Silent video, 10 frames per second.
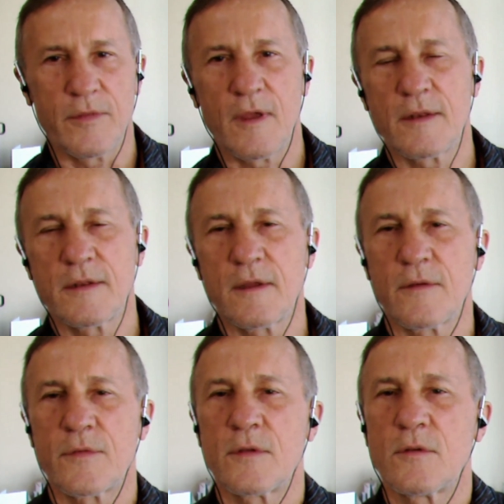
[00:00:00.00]
The idea
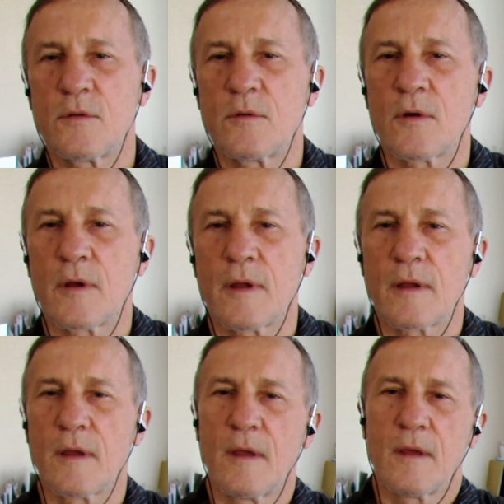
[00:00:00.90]
is that you are
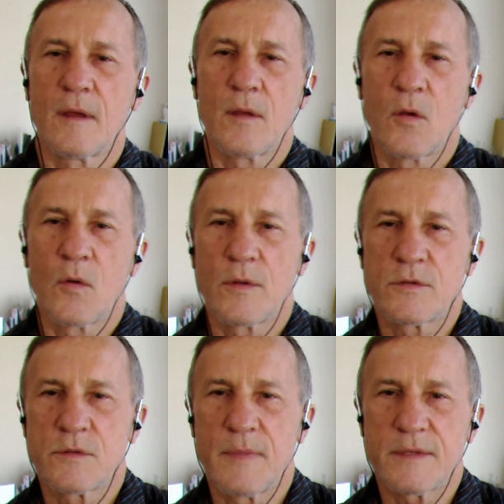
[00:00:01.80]
going
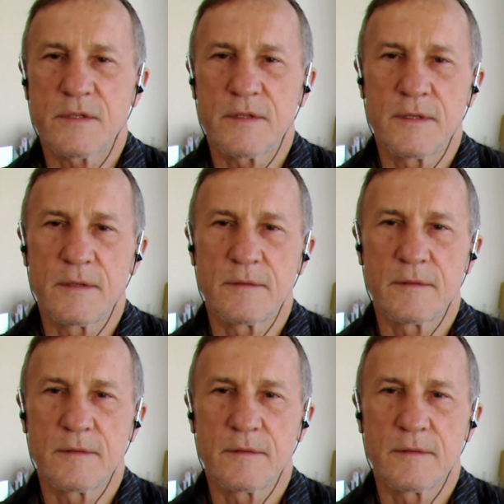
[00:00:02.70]
to mentally